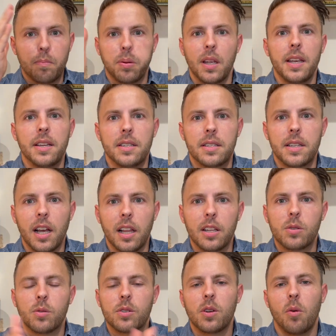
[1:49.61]
please tell
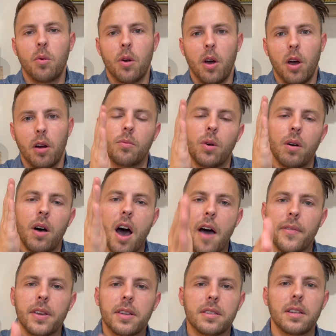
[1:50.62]
us what's going on. Well,
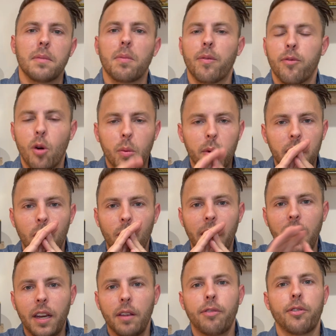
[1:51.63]
obviously, before we go
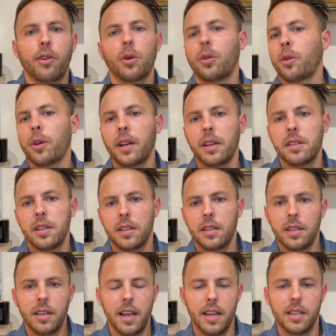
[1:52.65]
any further into
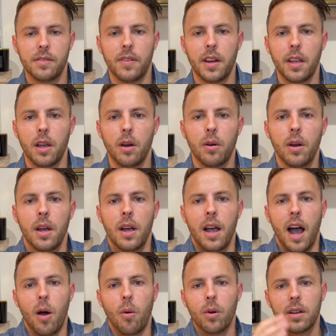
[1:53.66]
today's video,
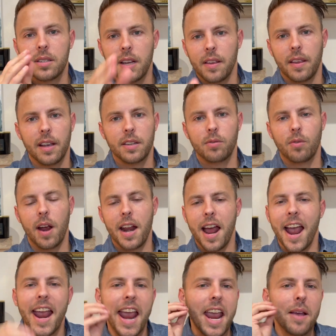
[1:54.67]
I wanna say this, right?
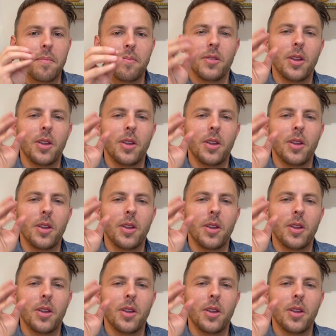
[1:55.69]
I am